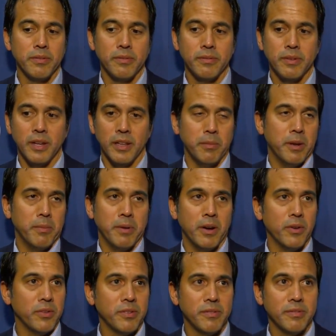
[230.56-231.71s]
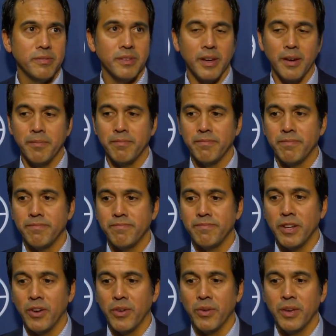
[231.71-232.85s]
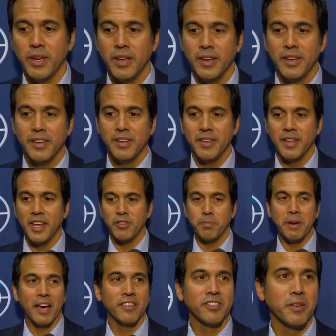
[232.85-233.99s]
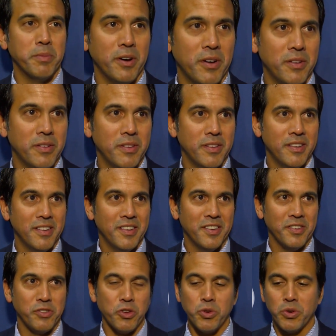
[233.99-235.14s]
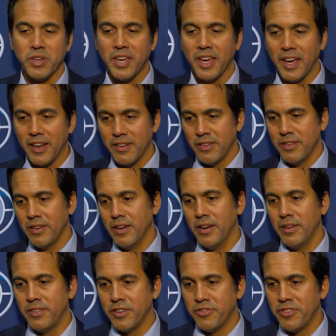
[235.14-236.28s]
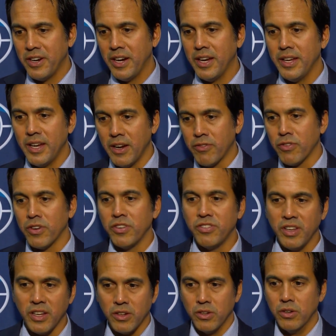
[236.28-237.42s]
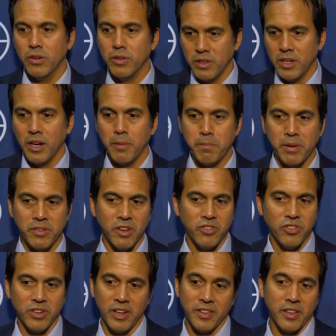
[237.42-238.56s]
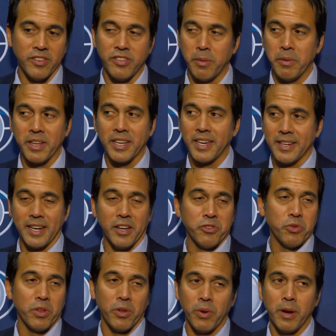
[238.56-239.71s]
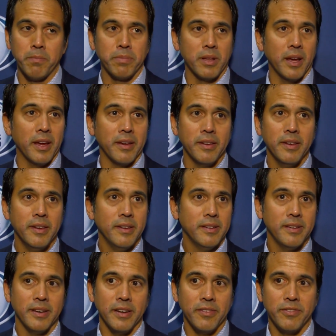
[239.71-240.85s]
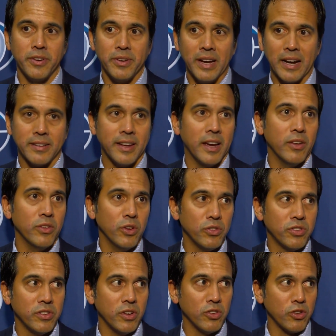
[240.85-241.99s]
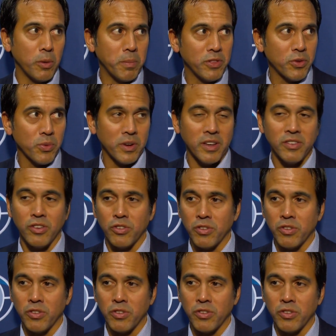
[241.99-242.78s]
Maybe a little bit of both. You know, it's basketball. So you can't define every single position. I thought some of the kickouts were the right play, and if you knock down those open threes, those